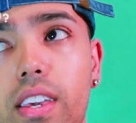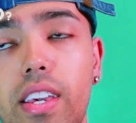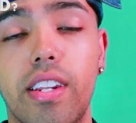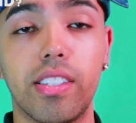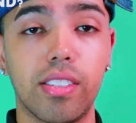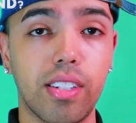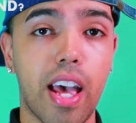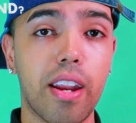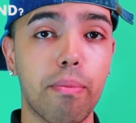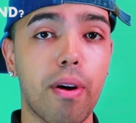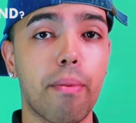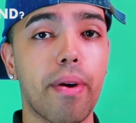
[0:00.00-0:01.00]
It is
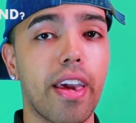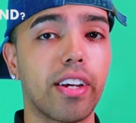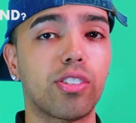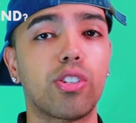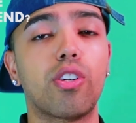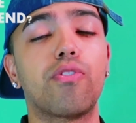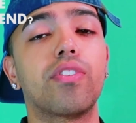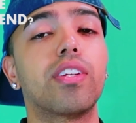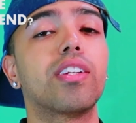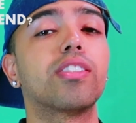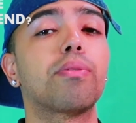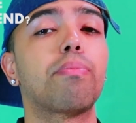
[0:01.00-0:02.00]
not about my
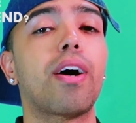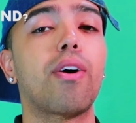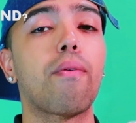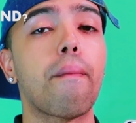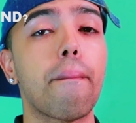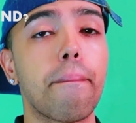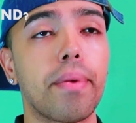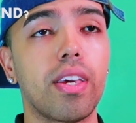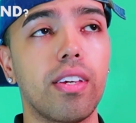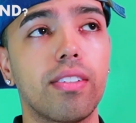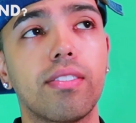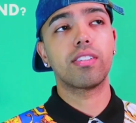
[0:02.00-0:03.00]
ex-girlfriend. It is about
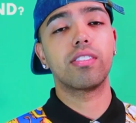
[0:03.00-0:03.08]
me,